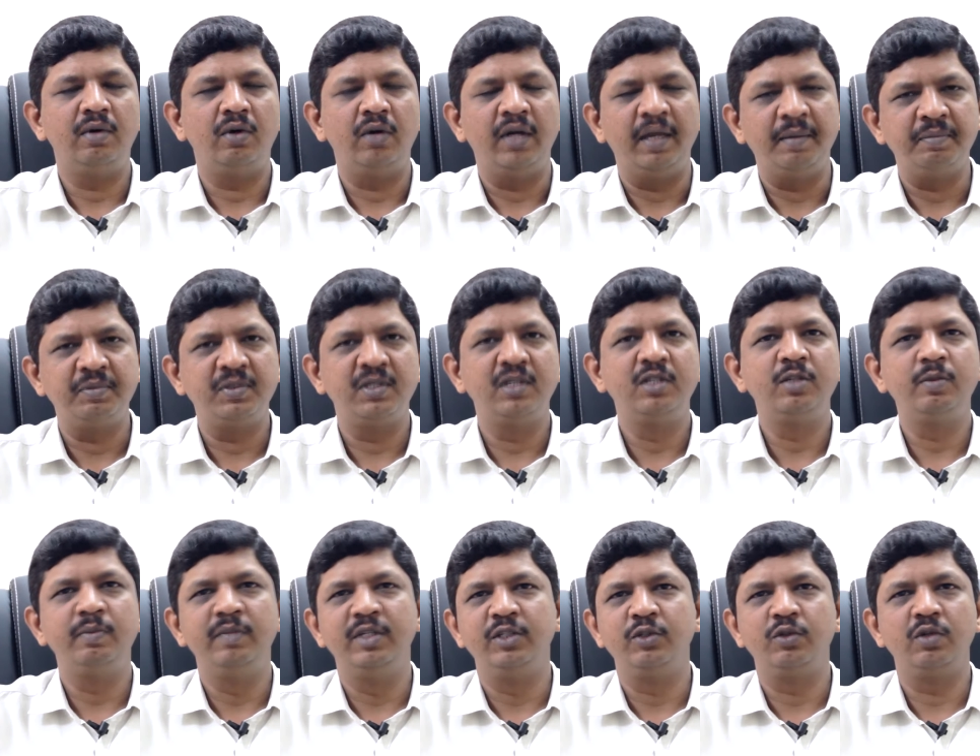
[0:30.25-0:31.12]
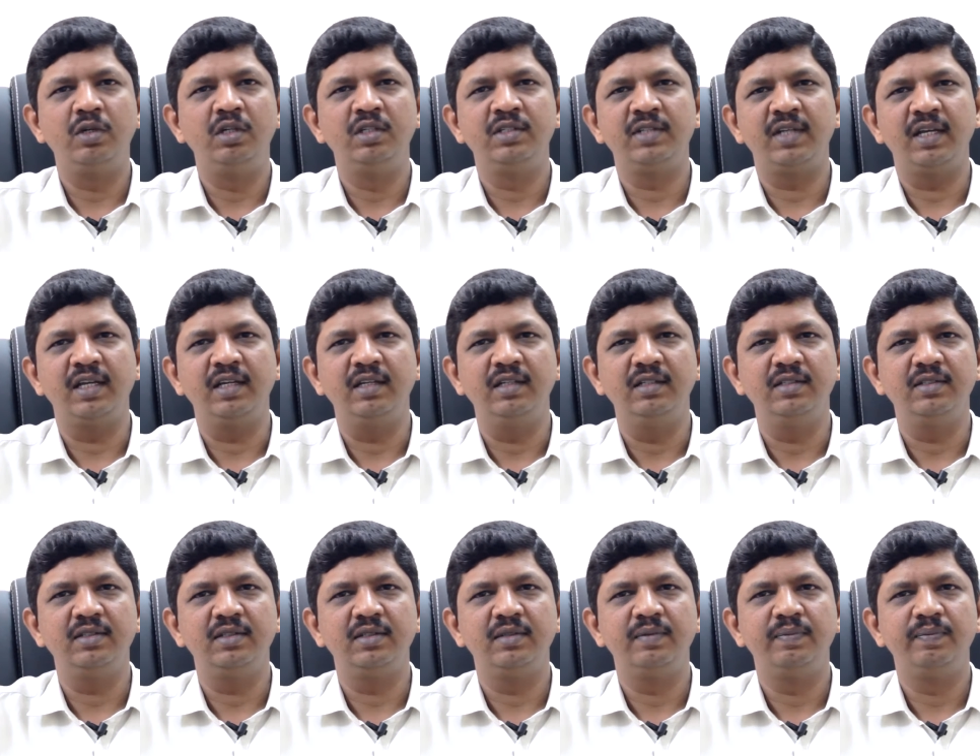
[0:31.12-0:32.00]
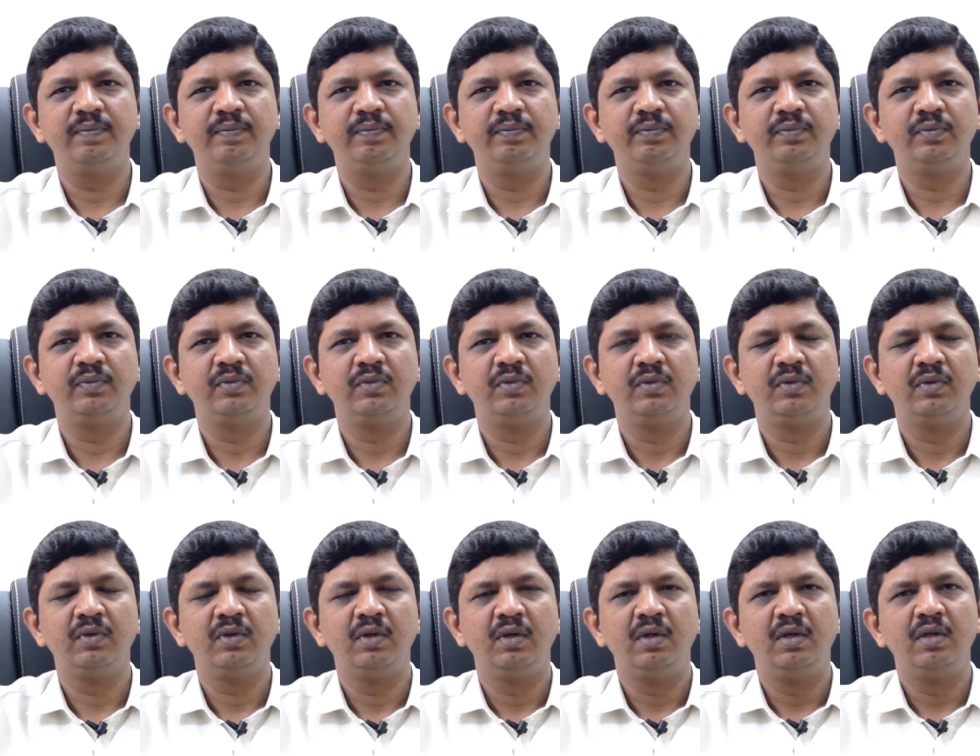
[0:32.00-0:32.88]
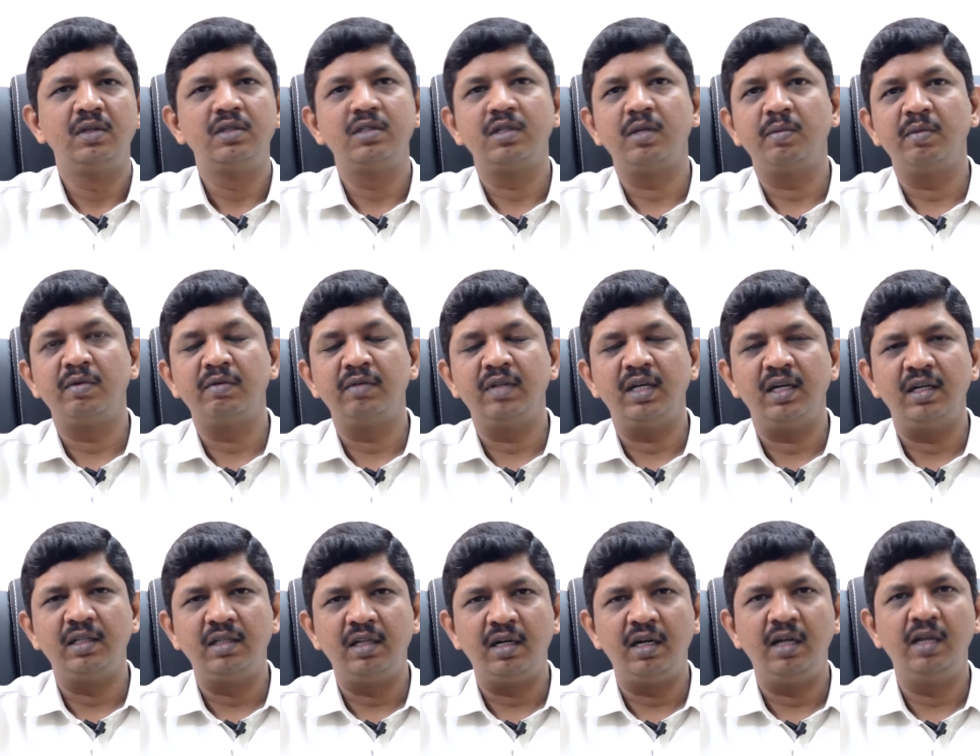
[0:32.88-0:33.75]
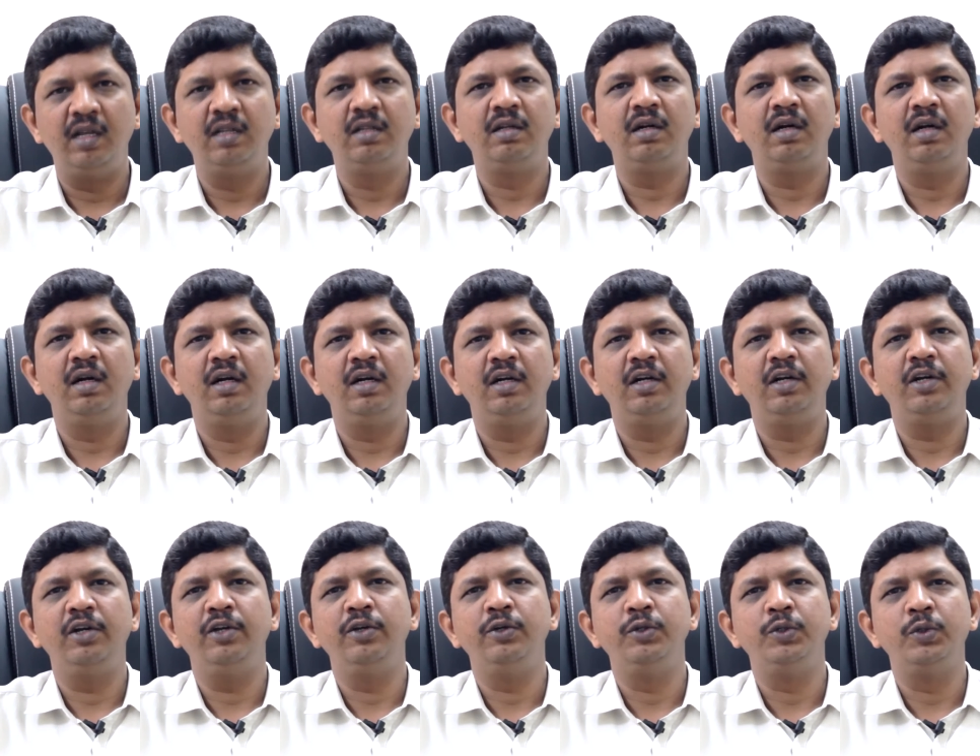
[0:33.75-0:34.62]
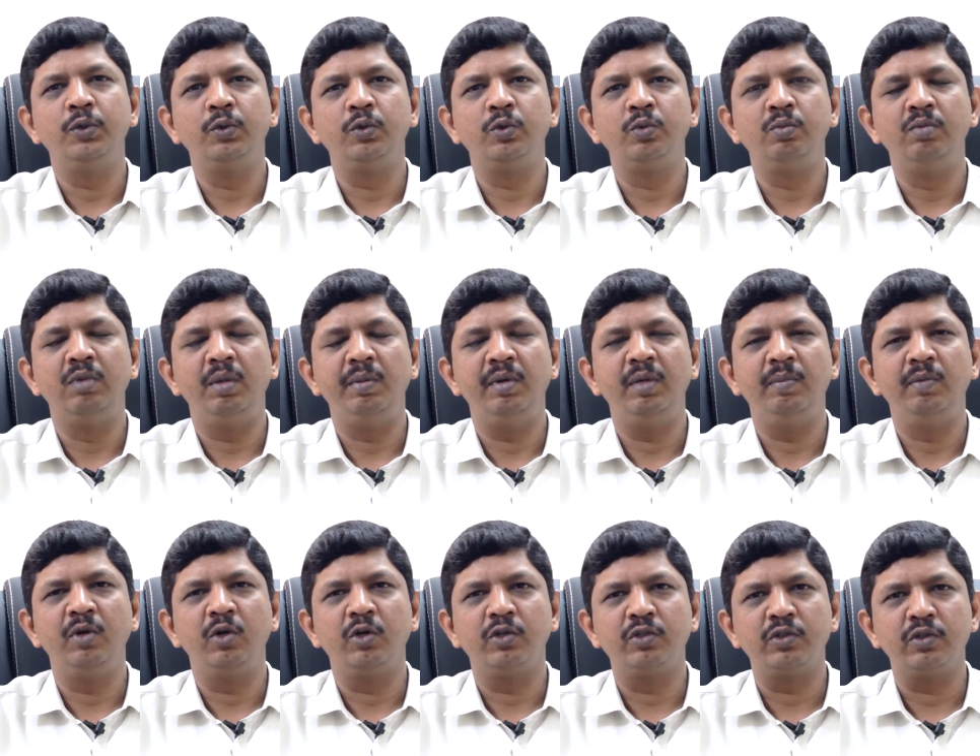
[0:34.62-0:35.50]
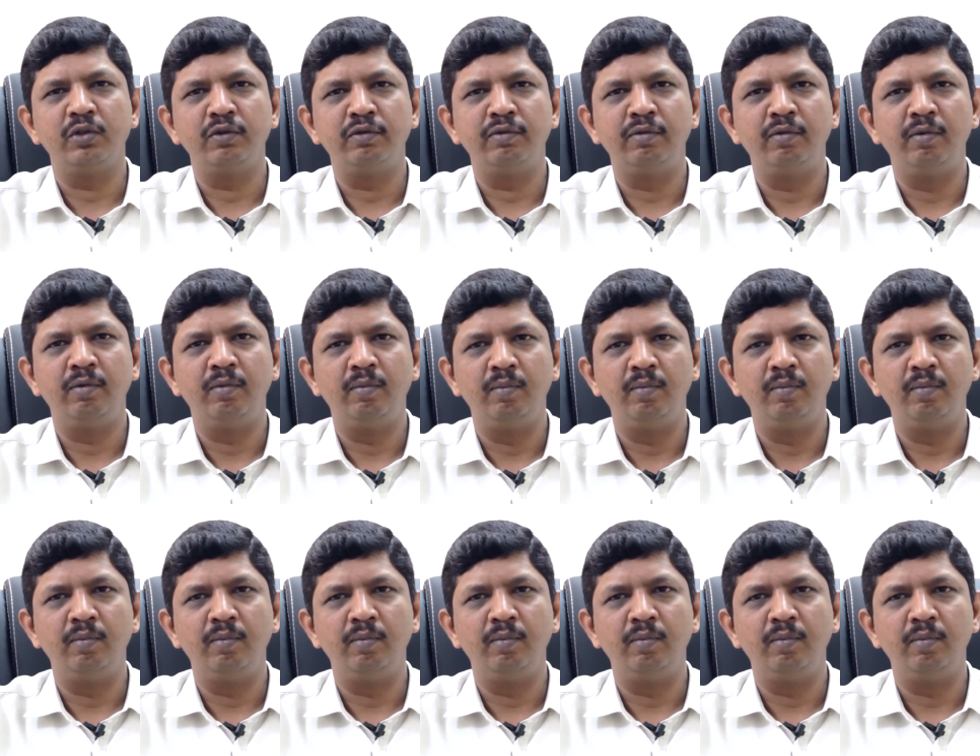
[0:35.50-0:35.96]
absent menstrual cycles. Some of the other health-related issues may be because of